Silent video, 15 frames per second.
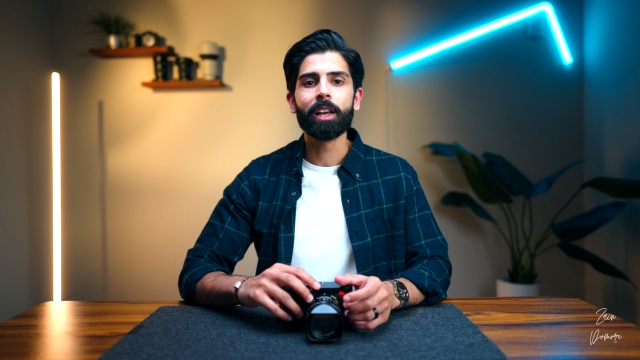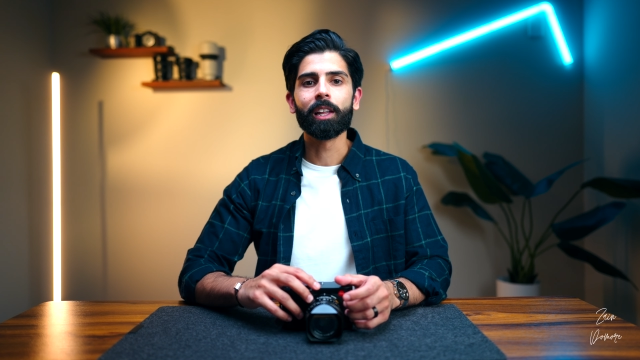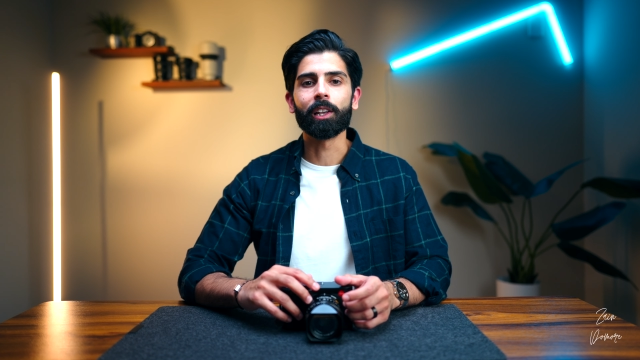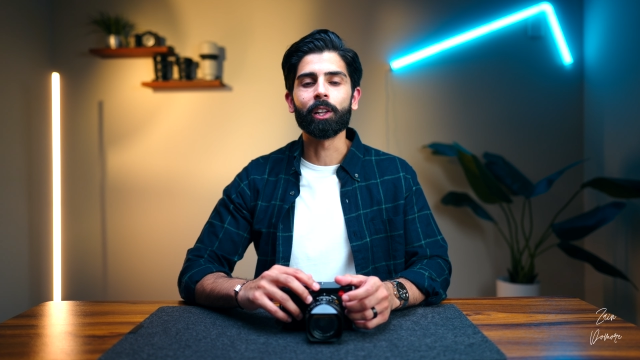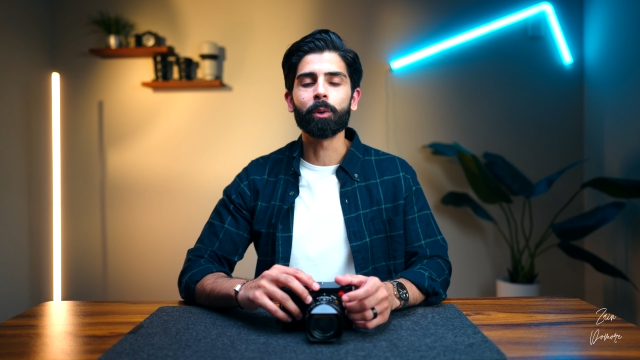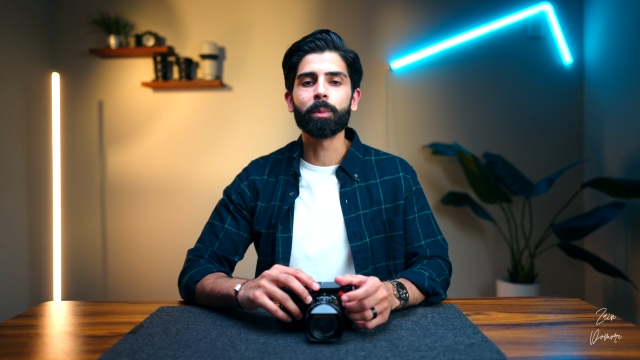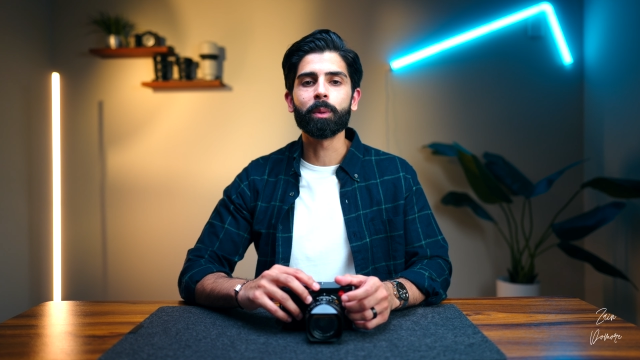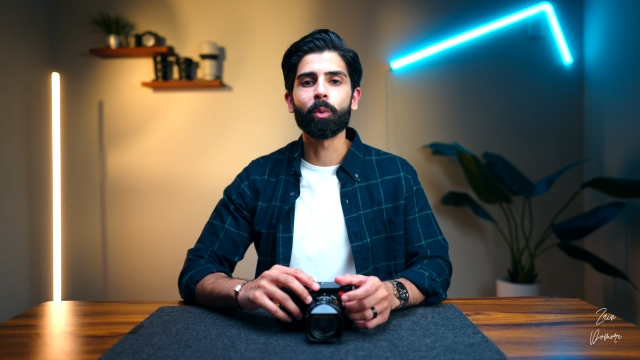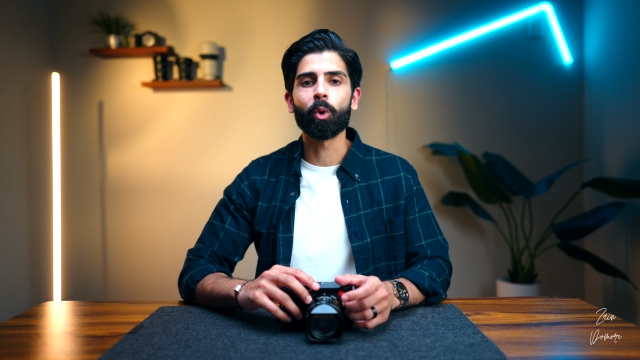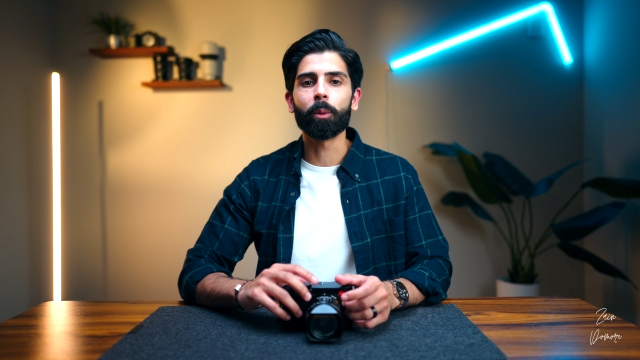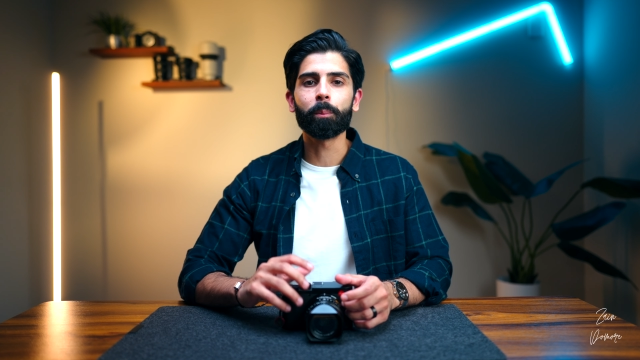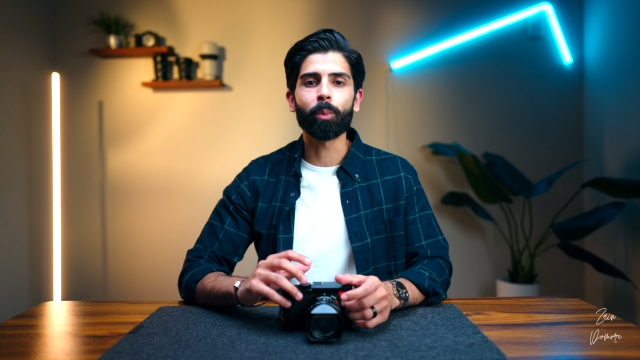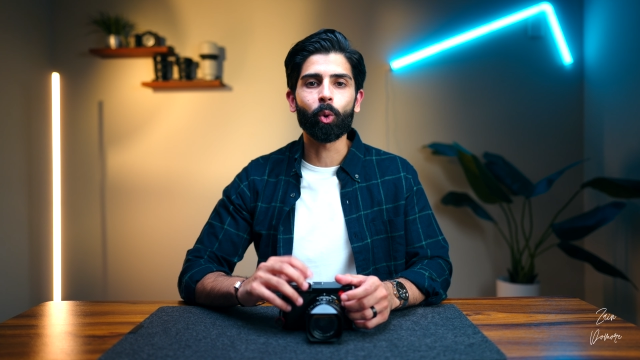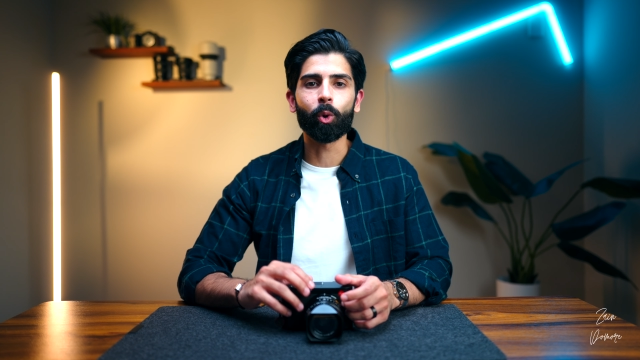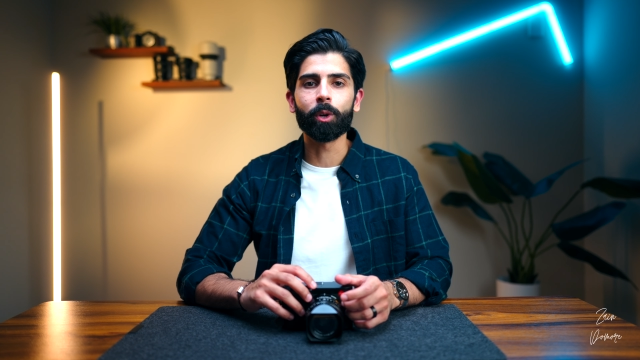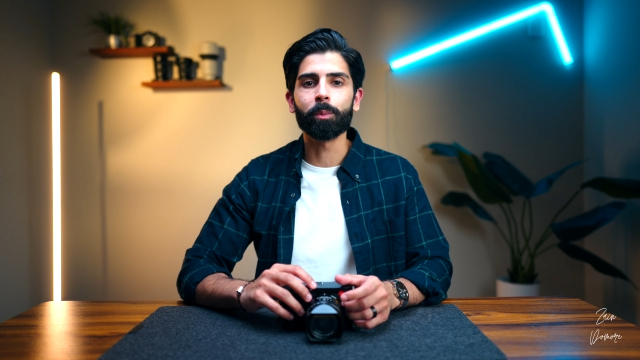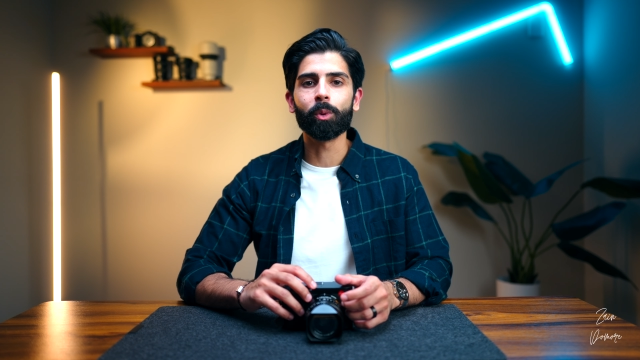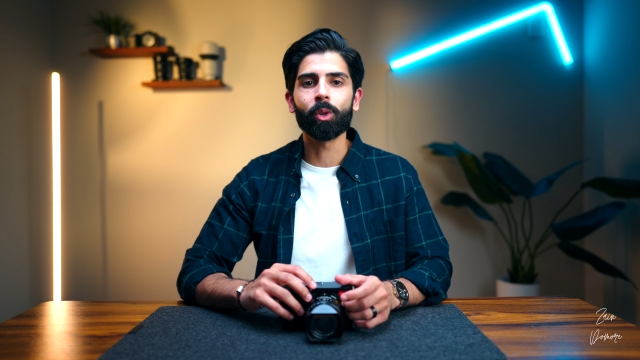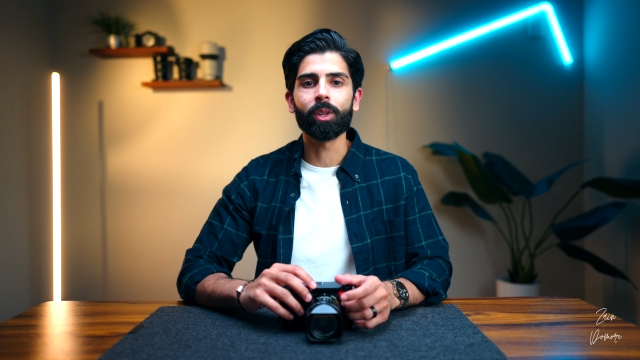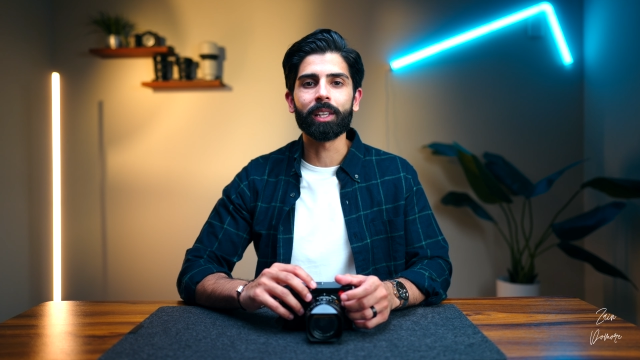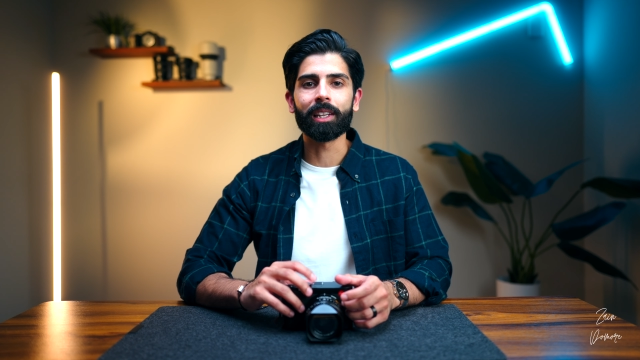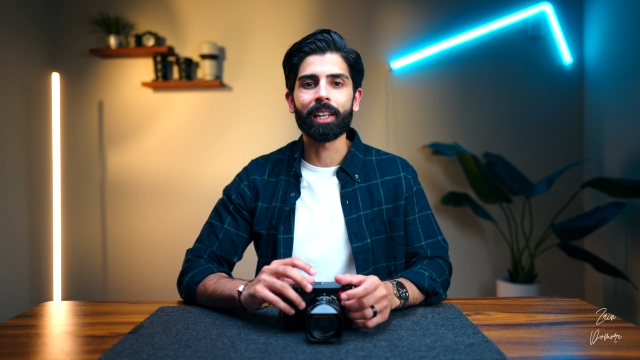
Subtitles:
a little bit more portable and